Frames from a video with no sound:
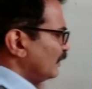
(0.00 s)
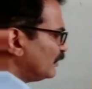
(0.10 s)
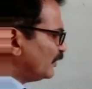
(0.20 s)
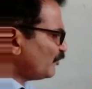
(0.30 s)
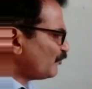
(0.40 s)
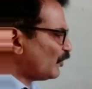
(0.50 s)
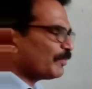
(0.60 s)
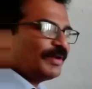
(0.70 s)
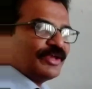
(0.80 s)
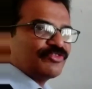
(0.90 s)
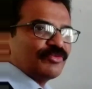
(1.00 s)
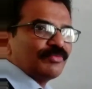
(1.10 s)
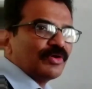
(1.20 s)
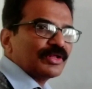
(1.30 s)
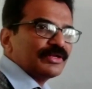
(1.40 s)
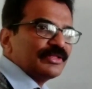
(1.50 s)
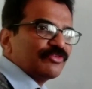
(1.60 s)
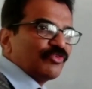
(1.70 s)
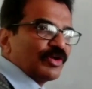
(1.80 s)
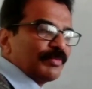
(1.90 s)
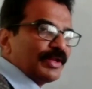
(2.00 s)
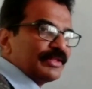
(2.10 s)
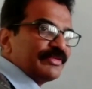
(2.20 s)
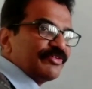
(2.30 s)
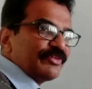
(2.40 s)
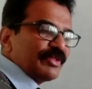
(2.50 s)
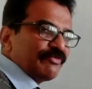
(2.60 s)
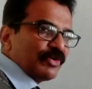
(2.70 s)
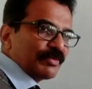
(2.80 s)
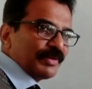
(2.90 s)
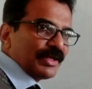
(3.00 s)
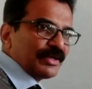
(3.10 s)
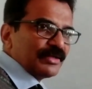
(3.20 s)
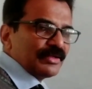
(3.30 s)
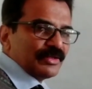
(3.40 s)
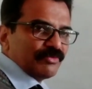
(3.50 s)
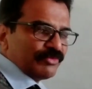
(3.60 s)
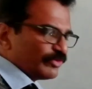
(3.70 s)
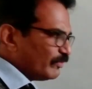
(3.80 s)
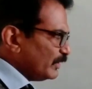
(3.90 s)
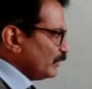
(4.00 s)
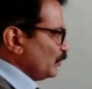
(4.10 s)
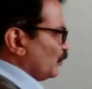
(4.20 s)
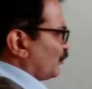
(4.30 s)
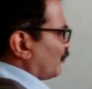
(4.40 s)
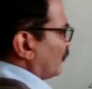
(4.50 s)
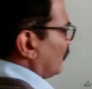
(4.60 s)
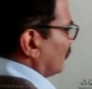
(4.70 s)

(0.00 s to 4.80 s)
This formula is important. This is the formula which we use